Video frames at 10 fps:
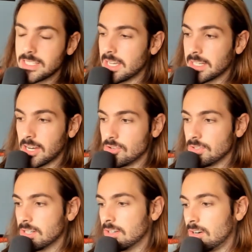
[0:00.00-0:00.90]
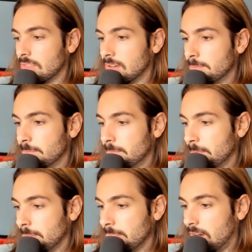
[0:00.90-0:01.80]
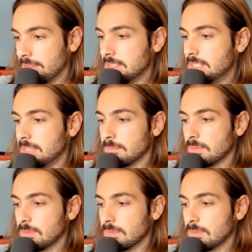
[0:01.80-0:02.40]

I guess you could call them, on the team.